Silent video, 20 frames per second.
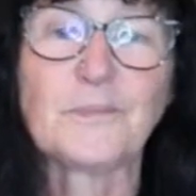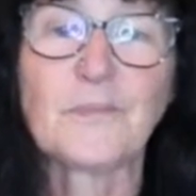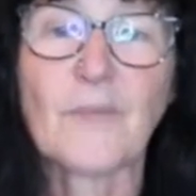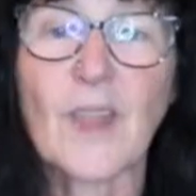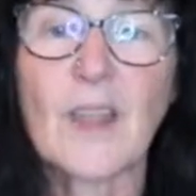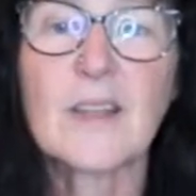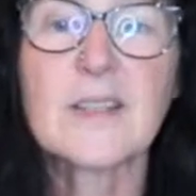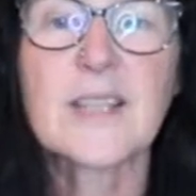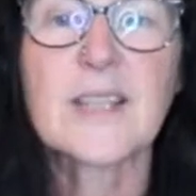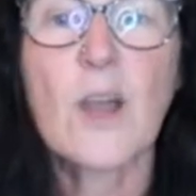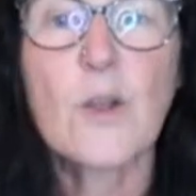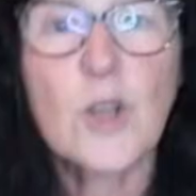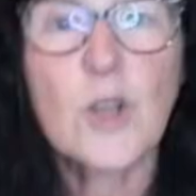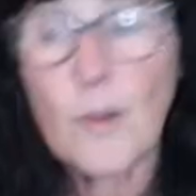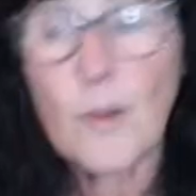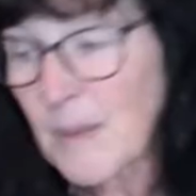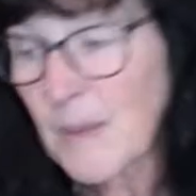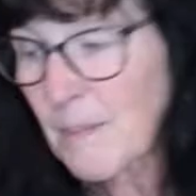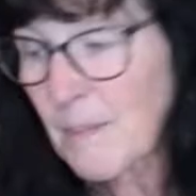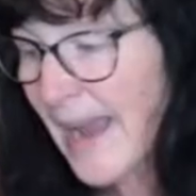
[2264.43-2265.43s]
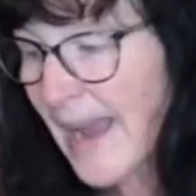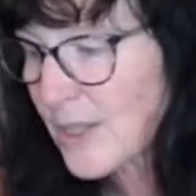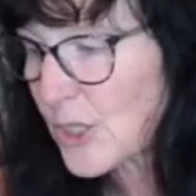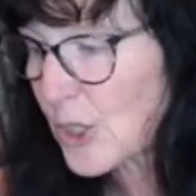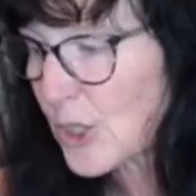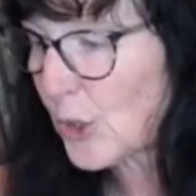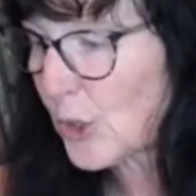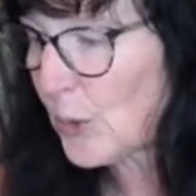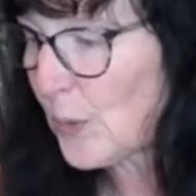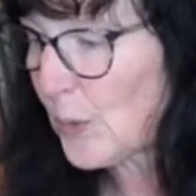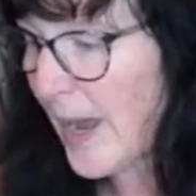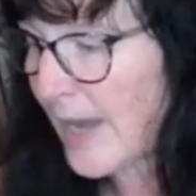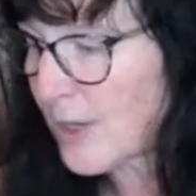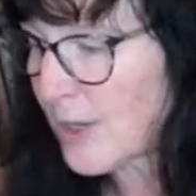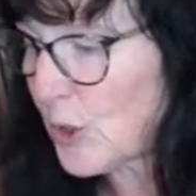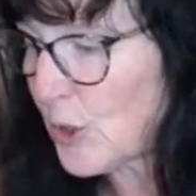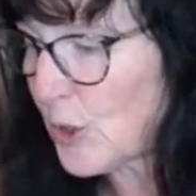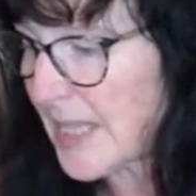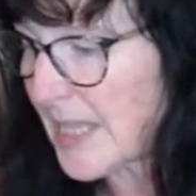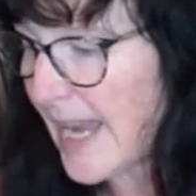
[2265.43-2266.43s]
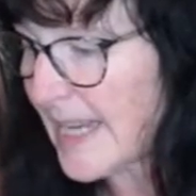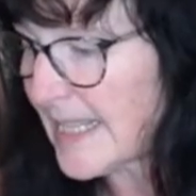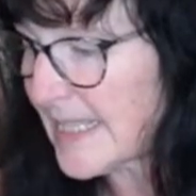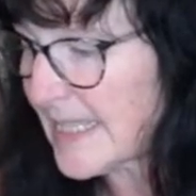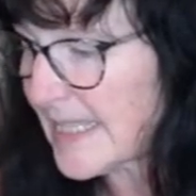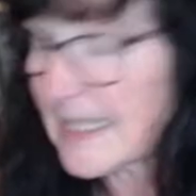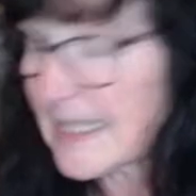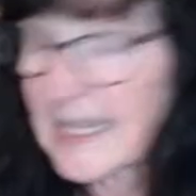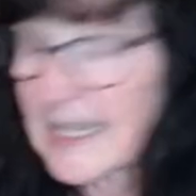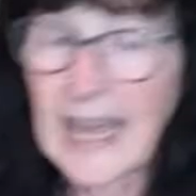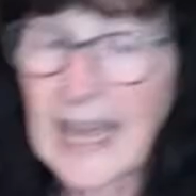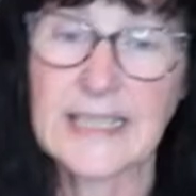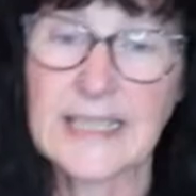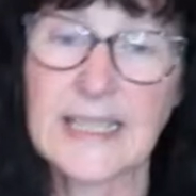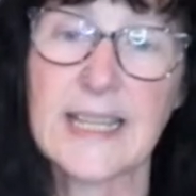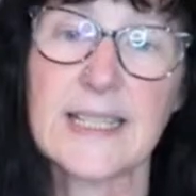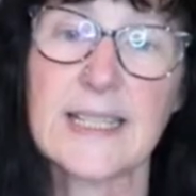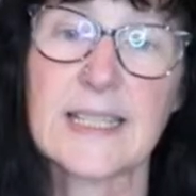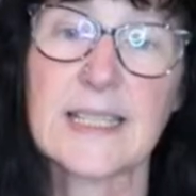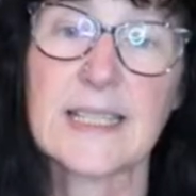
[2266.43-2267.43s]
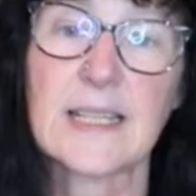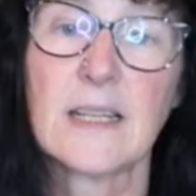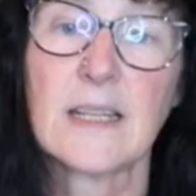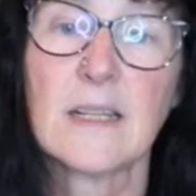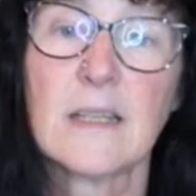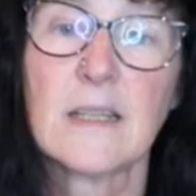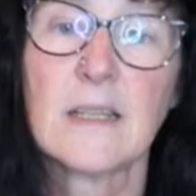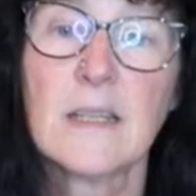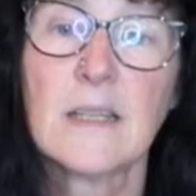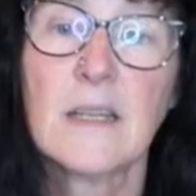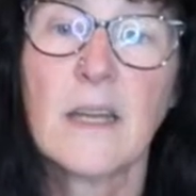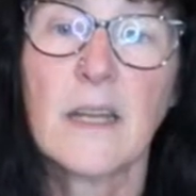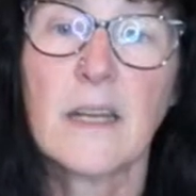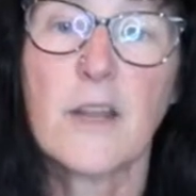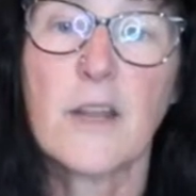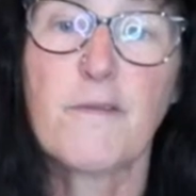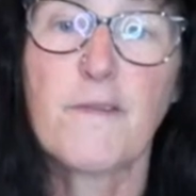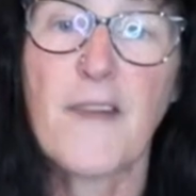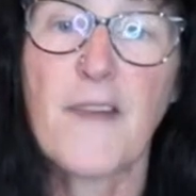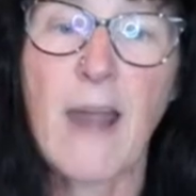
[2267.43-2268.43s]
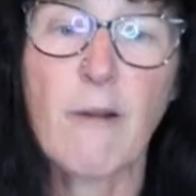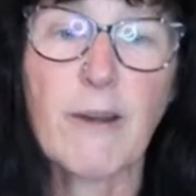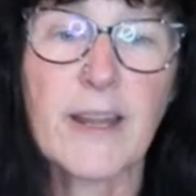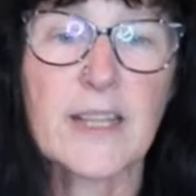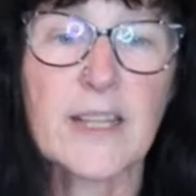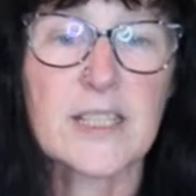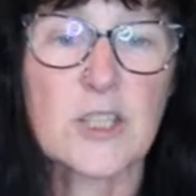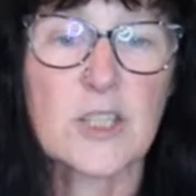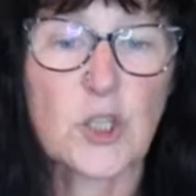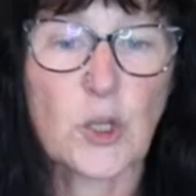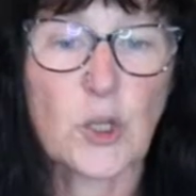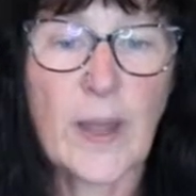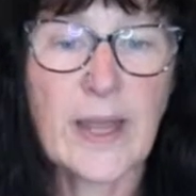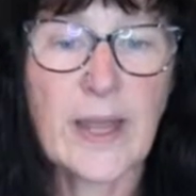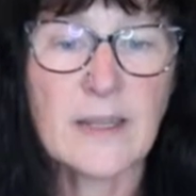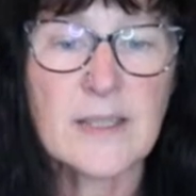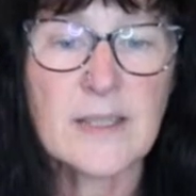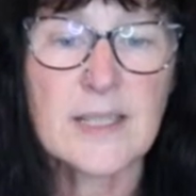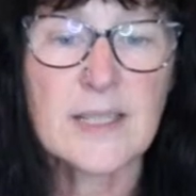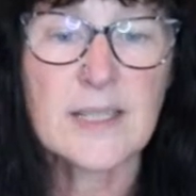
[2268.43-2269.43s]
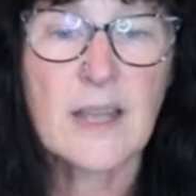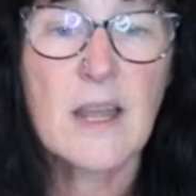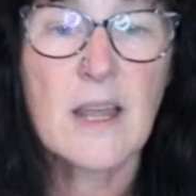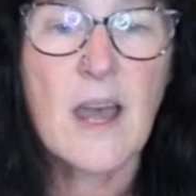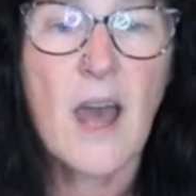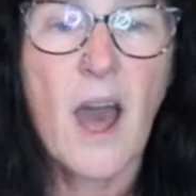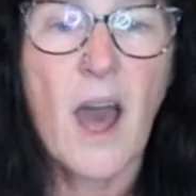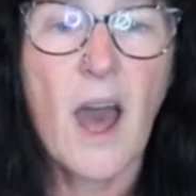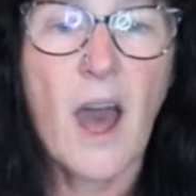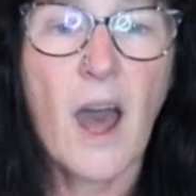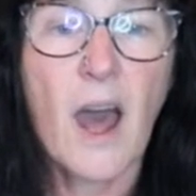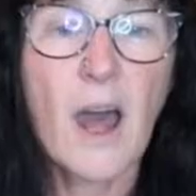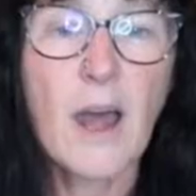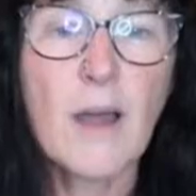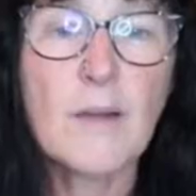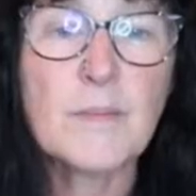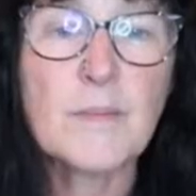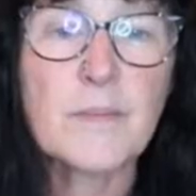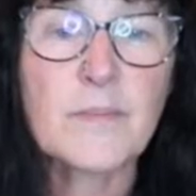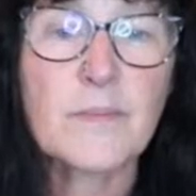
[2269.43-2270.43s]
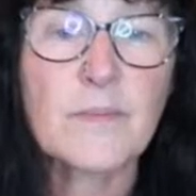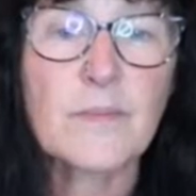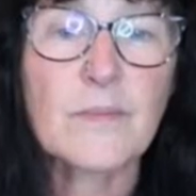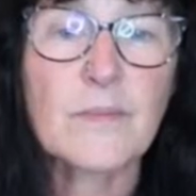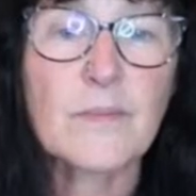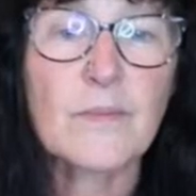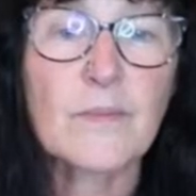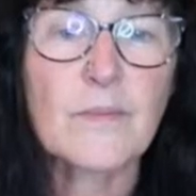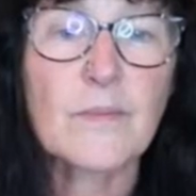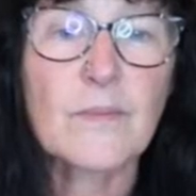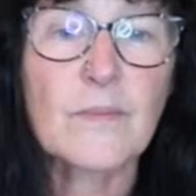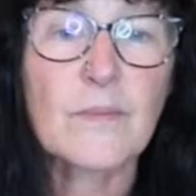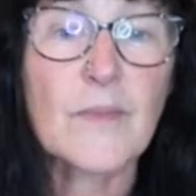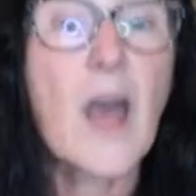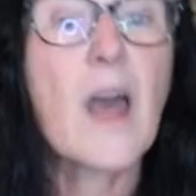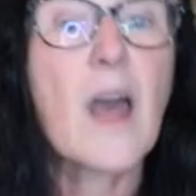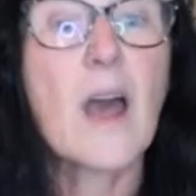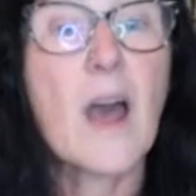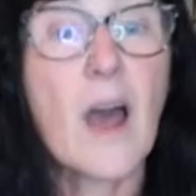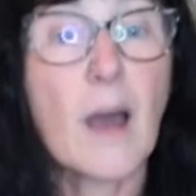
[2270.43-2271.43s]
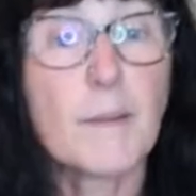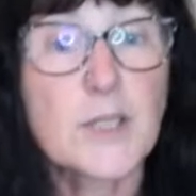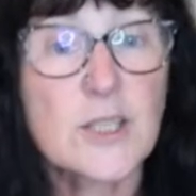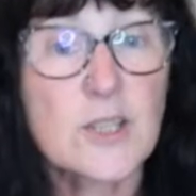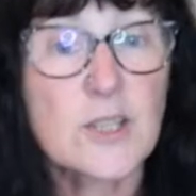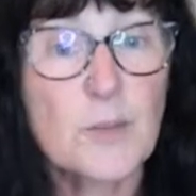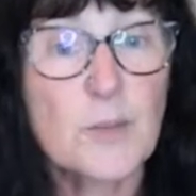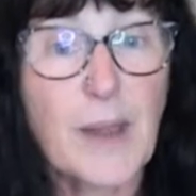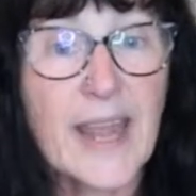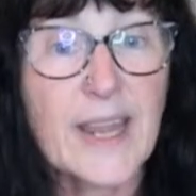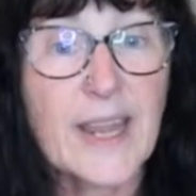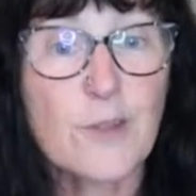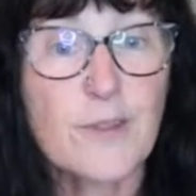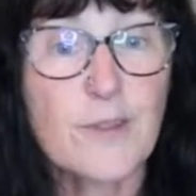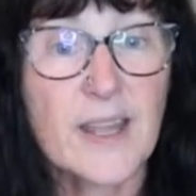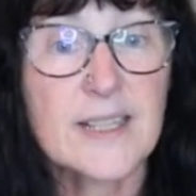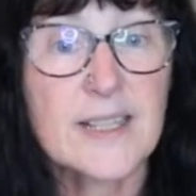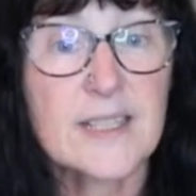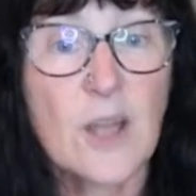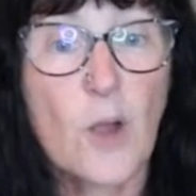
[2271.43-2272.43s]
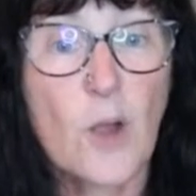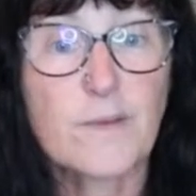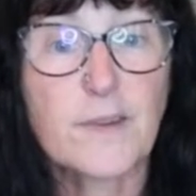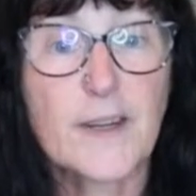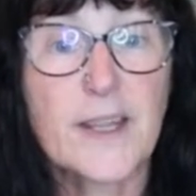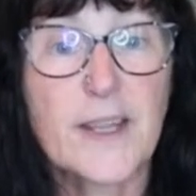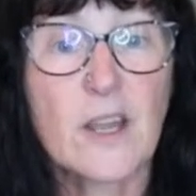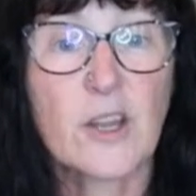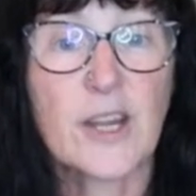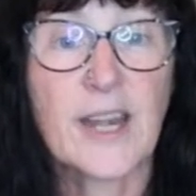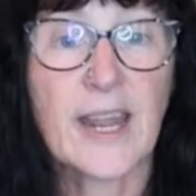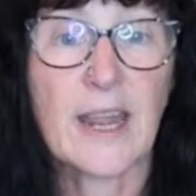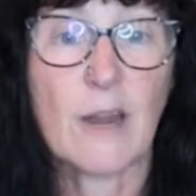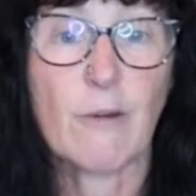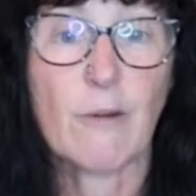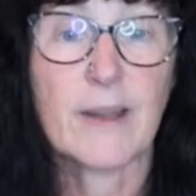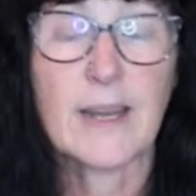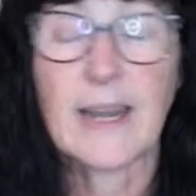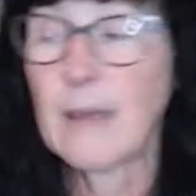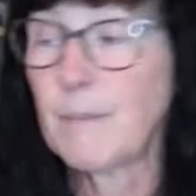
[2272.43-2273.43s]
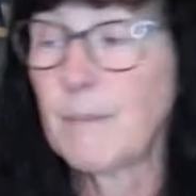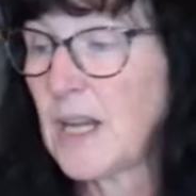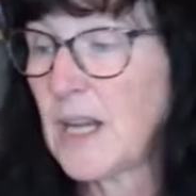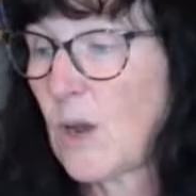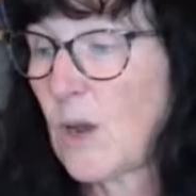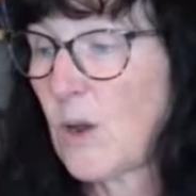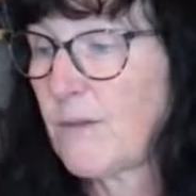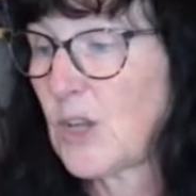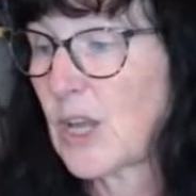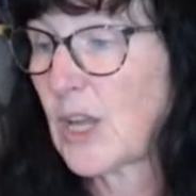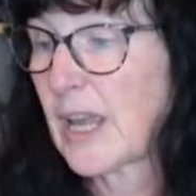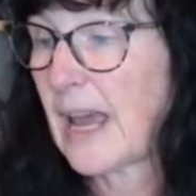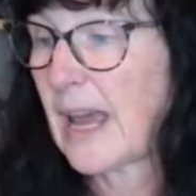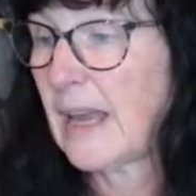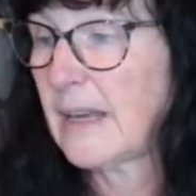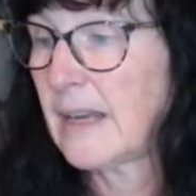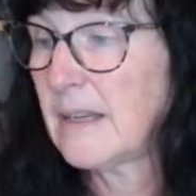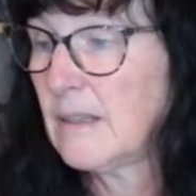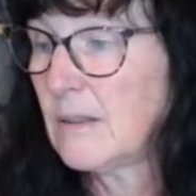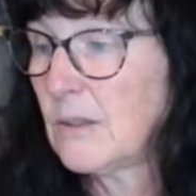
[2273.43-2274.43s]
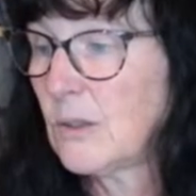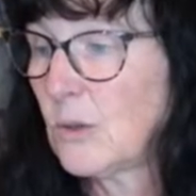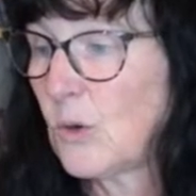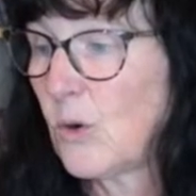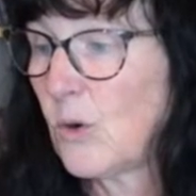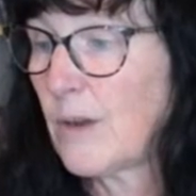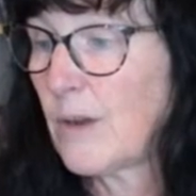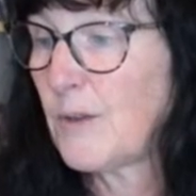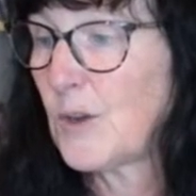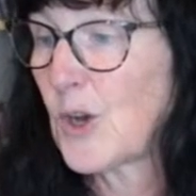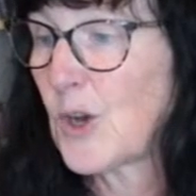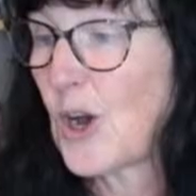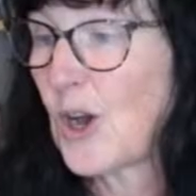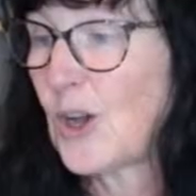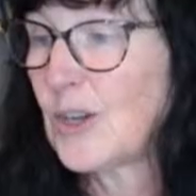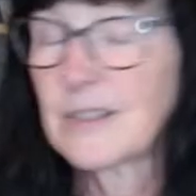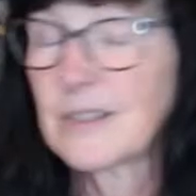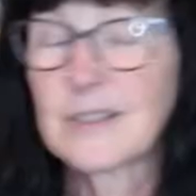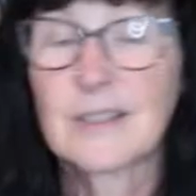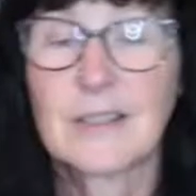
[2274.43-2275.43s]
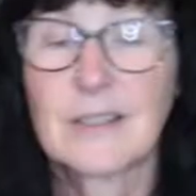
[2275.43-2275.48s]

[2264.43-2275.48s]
So coming back to Andrew Tate and his nefarious doings. I'm just going to play you this. Hopefully you can hear it. Let me know if you can, or if you can't.